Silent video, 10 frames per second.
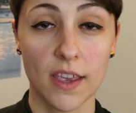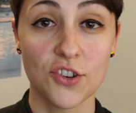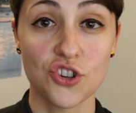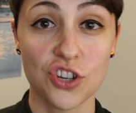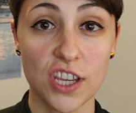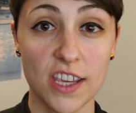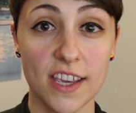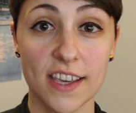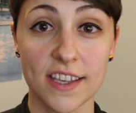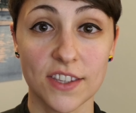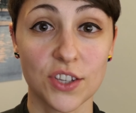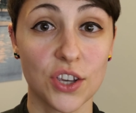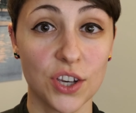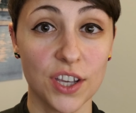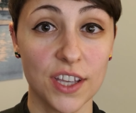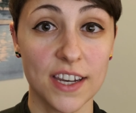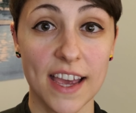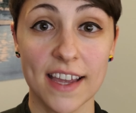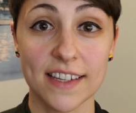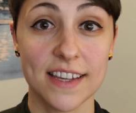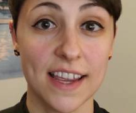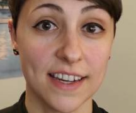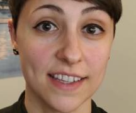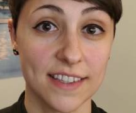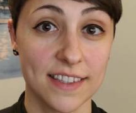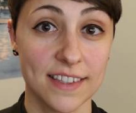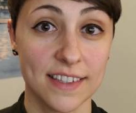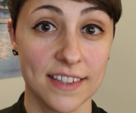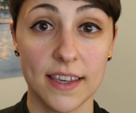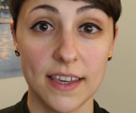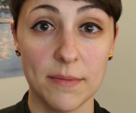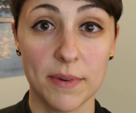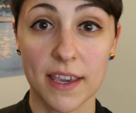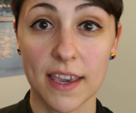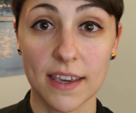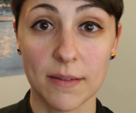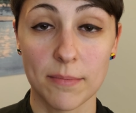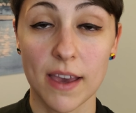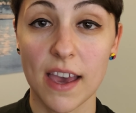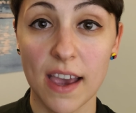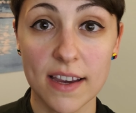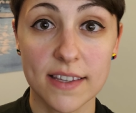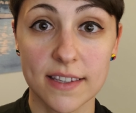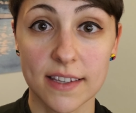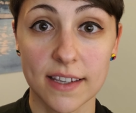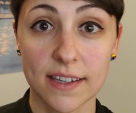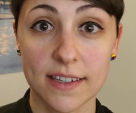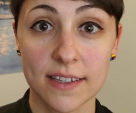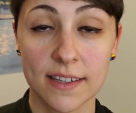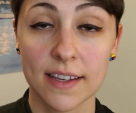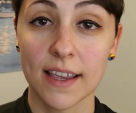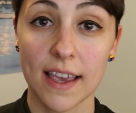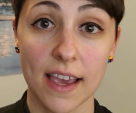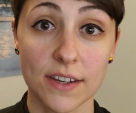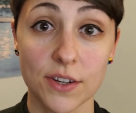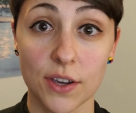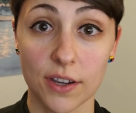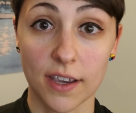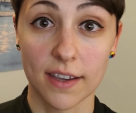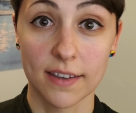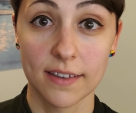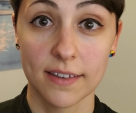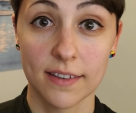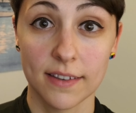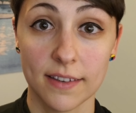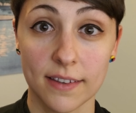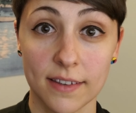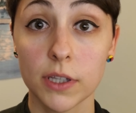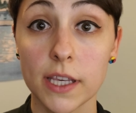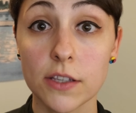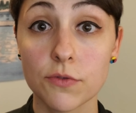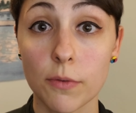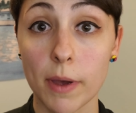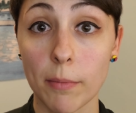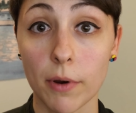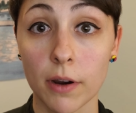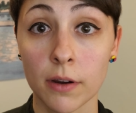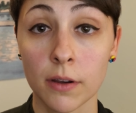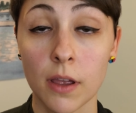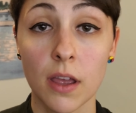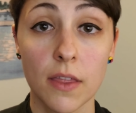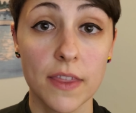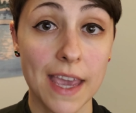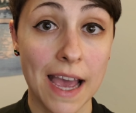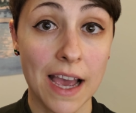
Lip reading: She is good at tennis. He became excellent at cooking. Please remember, the